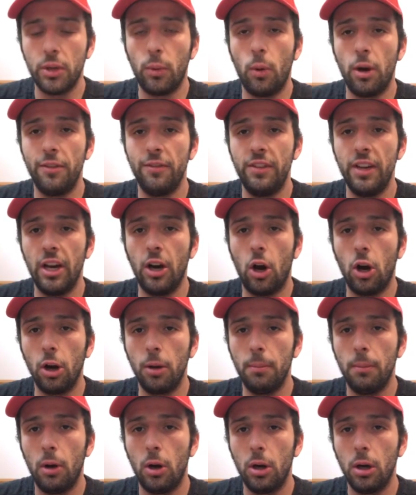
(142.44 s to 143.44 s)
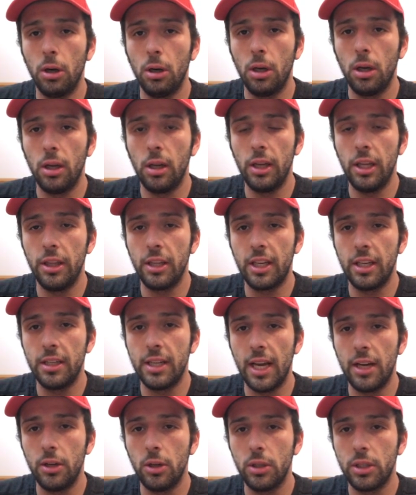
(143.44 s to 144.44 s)
won via armbar in the
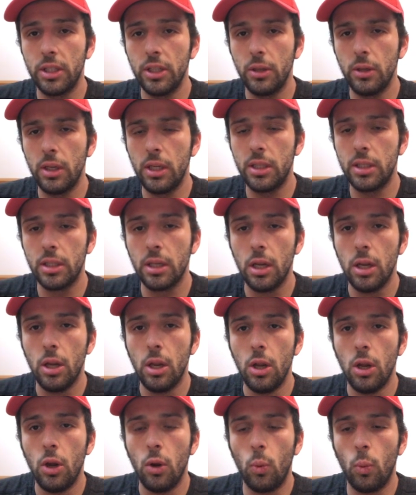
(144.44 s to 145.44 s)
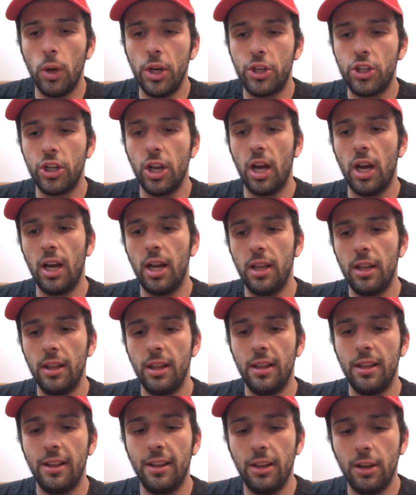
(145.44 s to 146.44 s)
Contender Series, which her
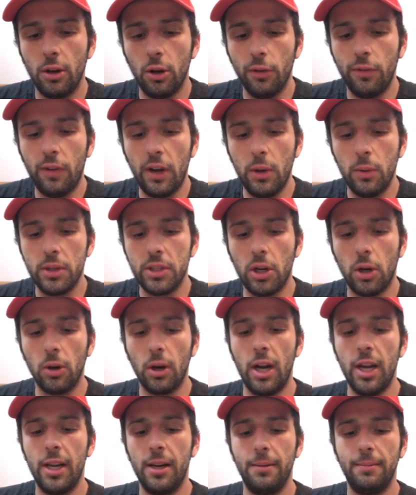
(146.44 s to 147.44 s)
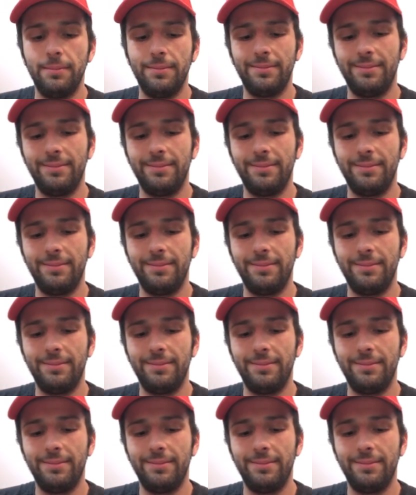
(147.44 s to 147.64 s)
fight was all right.